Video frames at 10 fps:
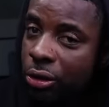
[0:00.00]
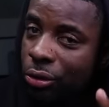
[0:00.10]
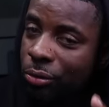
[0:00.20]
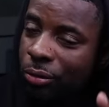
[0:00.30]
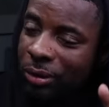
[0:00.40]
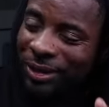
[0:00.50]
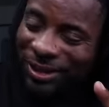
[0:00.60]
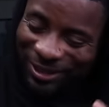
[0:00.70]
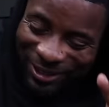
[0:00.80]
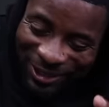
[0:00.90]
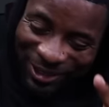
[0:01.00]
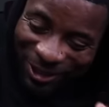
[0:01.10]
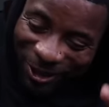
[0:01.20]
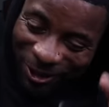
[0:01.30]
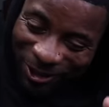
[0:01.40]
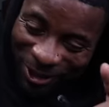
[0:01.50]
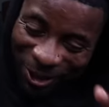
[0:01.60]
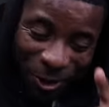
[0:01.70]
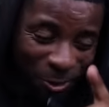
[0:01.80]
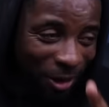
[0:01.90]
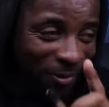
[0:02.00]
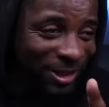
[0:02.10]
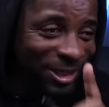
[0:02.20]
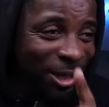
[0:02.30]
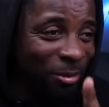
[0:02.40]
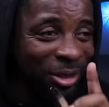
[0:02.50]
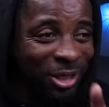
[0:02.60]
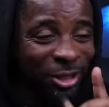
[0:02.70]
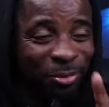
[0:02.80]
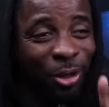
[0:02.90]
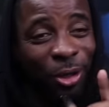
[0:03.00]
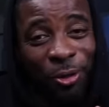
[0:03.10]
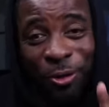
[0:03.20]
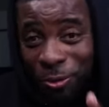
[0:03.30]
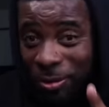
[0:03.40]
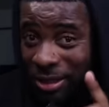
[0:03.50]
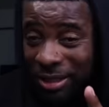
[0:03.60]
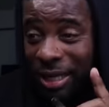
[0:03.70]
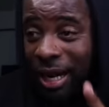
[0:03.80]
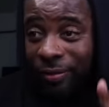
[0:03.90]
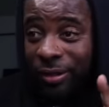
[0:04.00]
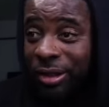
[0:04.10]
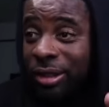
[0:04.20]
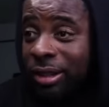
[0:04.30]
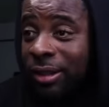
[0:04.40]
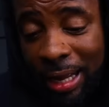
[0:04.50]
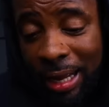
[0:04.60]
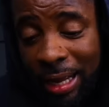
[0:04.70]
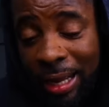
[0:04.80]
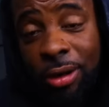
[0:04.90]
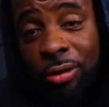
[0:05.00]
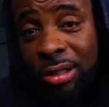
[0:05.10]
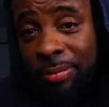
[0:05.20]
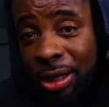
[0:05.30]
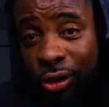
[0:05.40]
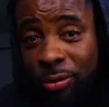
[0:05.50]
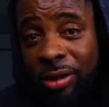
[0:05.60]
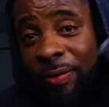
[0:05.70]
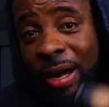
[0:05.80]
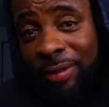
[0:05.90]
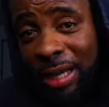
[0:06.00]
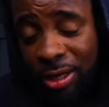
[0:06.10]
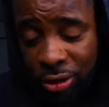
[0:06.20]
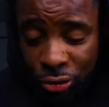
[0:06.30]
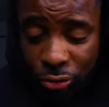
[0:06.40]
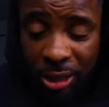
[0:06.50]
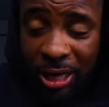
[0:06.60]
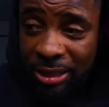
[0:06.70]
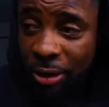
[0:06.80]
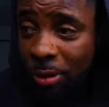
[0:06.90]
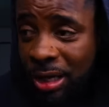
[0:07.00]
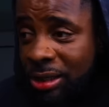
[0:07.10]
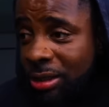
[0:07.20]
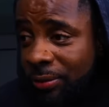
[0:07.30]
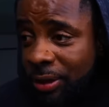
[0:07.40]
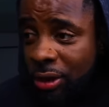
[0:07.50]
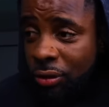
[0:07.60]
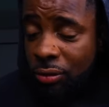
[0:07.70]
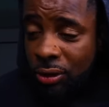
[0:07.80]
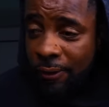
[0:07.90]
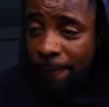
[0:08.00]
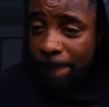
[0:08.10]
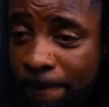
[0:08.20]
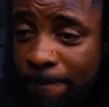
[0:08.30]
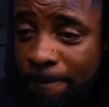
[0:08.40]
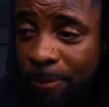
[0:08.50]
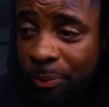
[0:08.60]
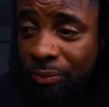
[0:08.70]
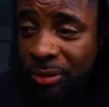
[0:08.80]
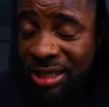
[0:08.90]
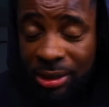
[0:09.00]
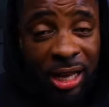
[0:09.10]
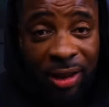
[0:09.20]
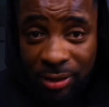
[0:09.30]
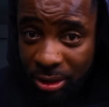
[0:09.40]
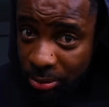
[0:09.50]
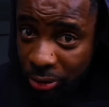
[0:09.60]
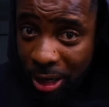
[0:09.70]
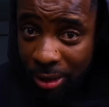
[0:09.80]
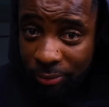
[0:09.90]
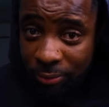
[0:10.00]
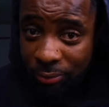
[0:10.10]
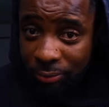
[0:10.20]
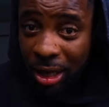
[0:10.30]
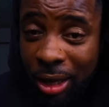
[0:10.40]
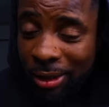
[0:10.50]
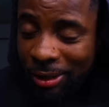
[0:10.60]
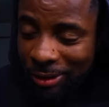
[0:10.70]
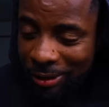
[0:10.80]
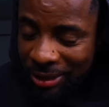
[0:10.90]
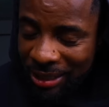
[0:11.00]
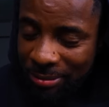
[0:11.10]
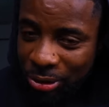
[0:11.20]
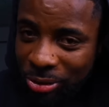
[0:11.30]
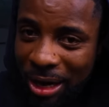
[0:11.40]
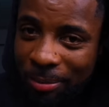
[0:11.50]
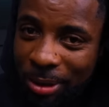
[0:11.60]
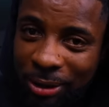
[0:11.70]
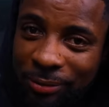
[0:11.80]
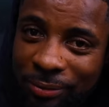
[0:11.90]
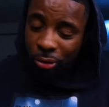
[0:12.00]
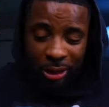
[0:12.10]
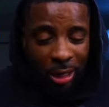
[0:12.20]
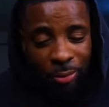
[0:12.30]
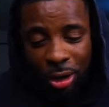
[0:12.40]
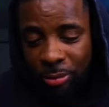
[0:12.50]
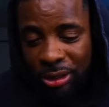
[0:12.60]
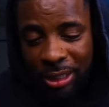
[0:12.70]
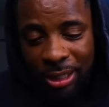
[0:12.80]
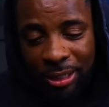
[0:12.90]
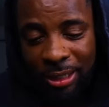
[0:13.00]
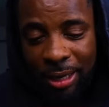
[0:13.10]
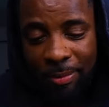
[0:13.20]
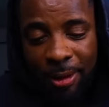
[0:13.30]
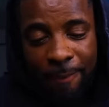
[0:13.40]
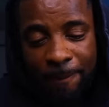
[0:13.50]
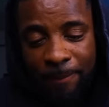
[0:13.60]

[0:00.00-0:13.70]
You... Yo, whoever sent me this, bro, you a savage. I know it's about 25,000 of you guys that watch these videos that still haven't subscribed. Hit that subscribe button. Come on now, we almost at 100K, man.